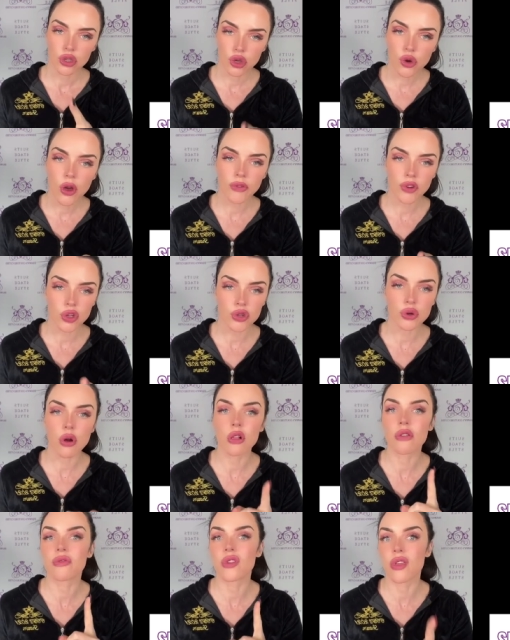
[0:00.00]
You have
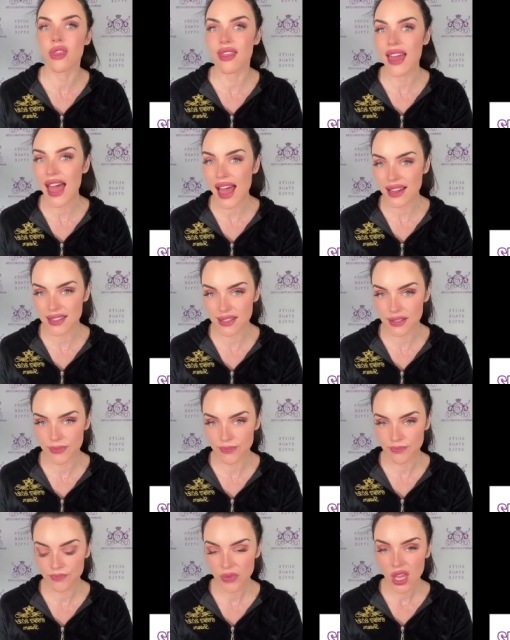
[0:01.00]
control over
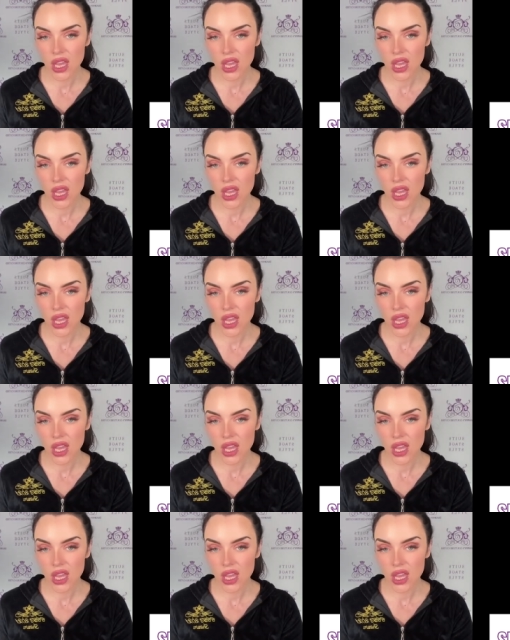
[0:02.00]
that.